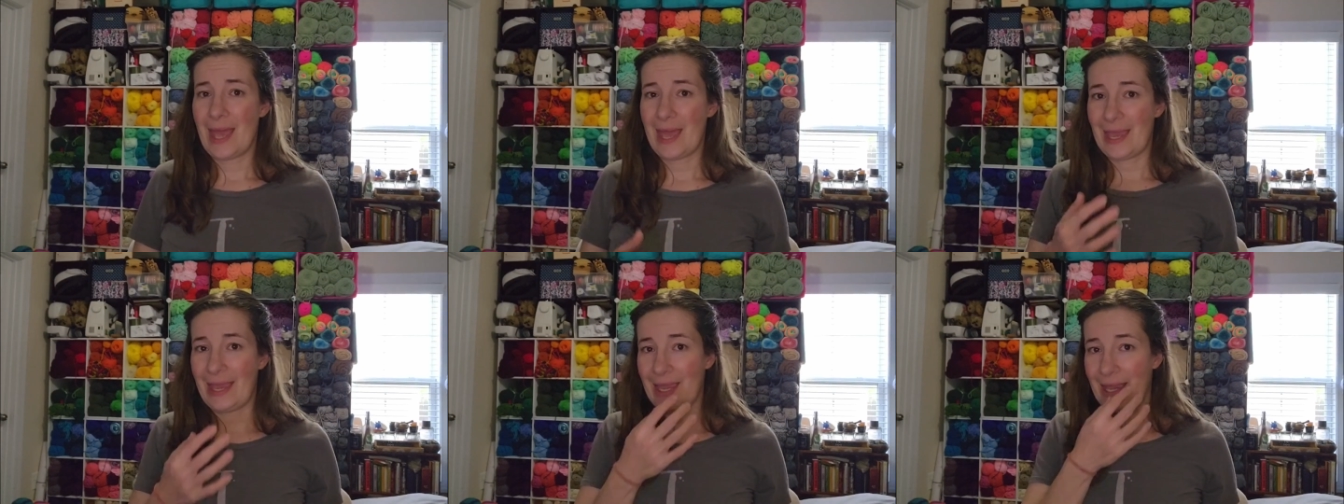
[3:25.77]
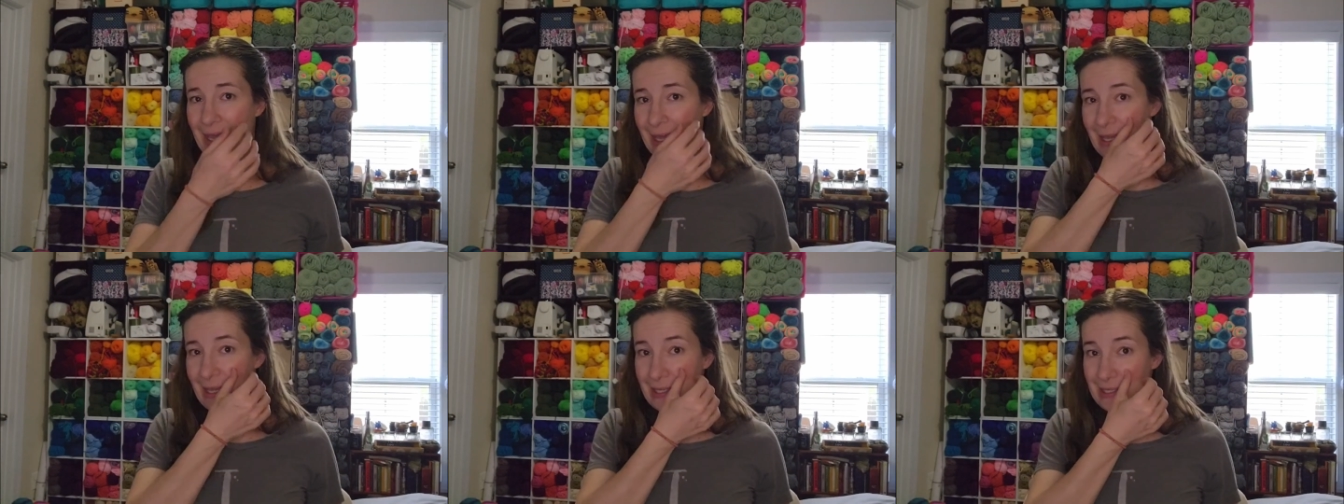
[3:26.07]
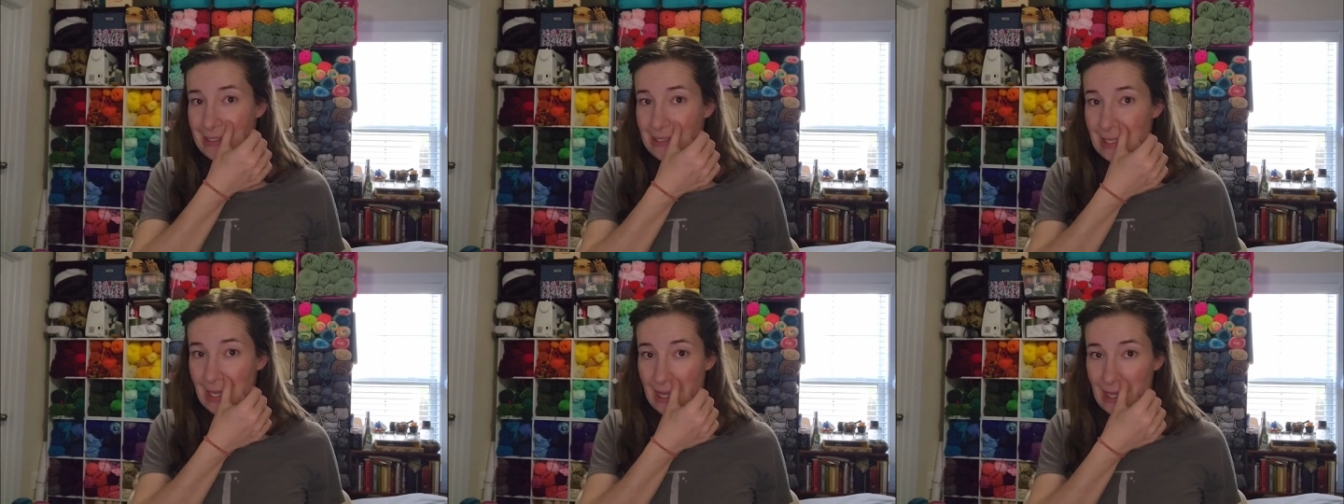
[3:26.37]

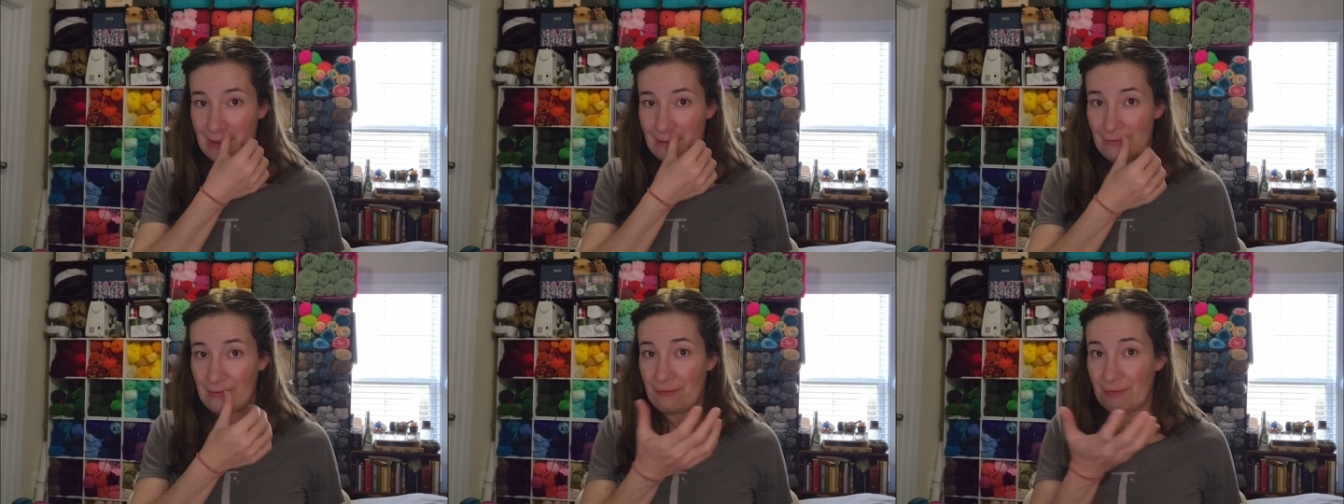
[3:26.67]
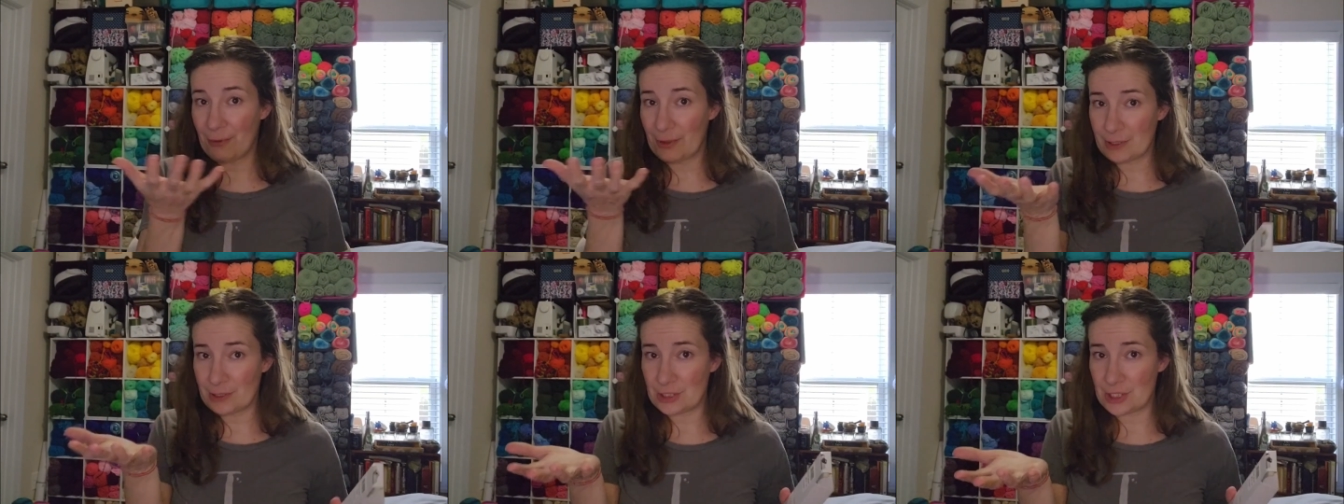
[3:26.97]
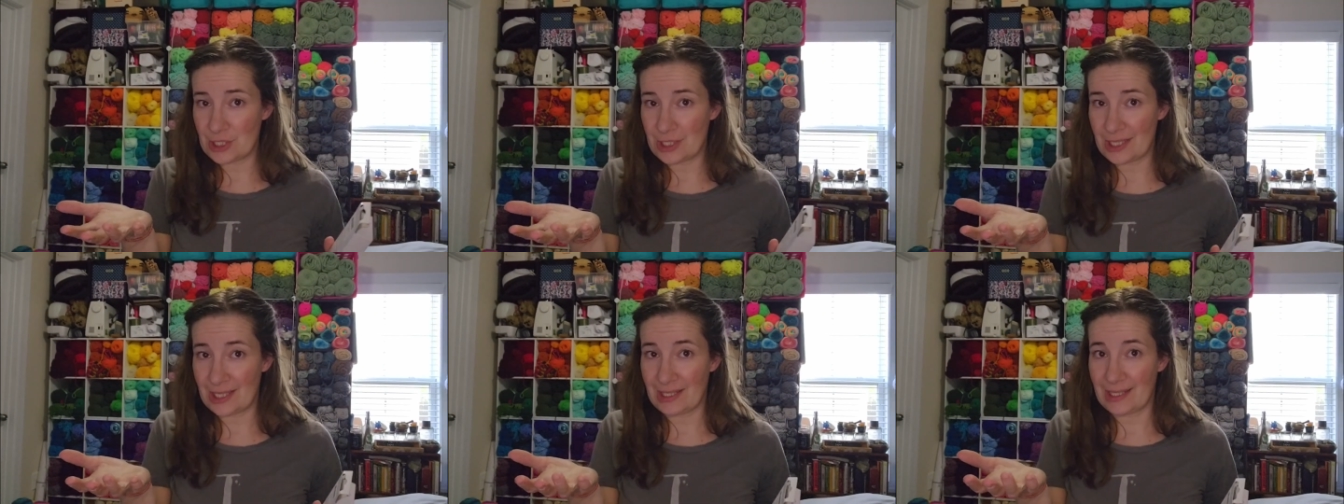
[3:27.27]
And
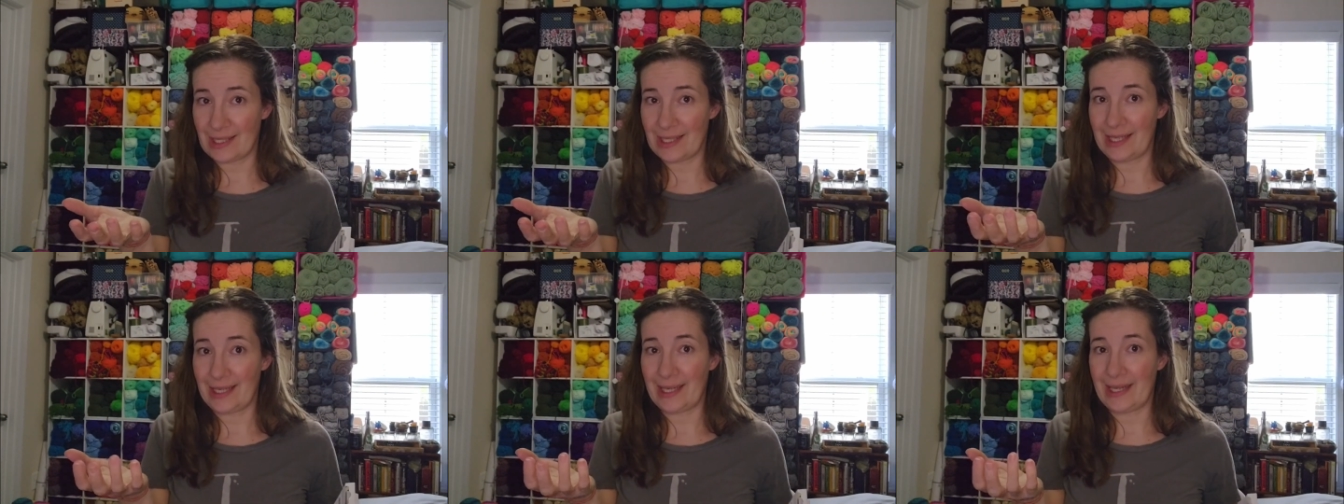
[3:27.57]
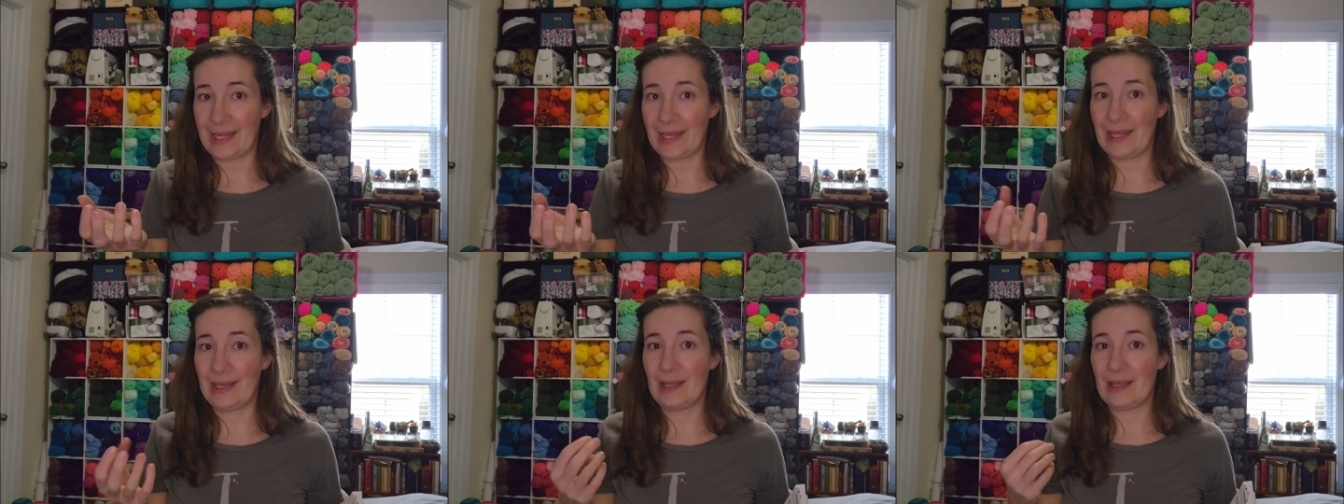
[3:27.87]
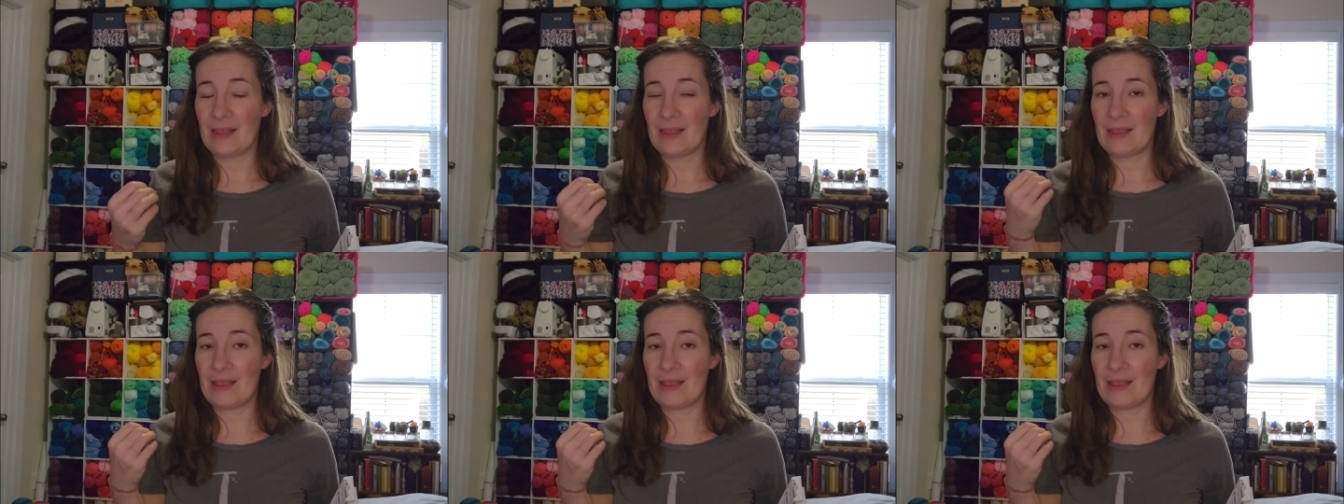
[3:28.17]
unfortunately,